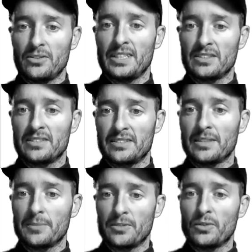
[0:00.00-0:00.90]
that's
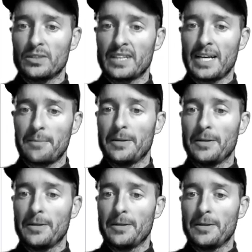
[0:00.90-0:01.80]
some of what's
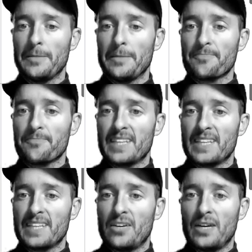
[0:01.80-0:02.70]
happening.
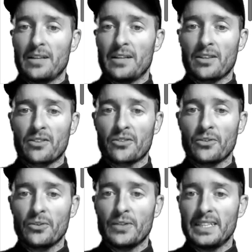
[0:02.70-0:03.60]
Now, I
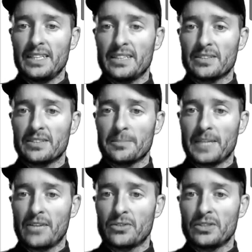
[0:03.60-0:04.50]
threw in here some
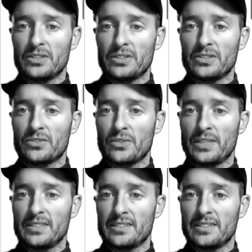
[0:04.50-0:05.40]
counters, right?
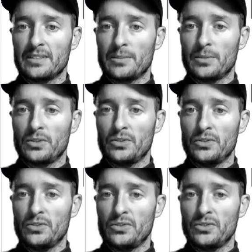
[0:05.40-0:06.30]
This is someone
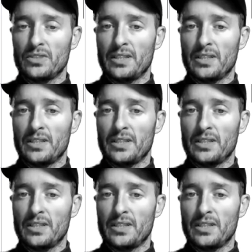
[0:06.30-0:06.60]
who's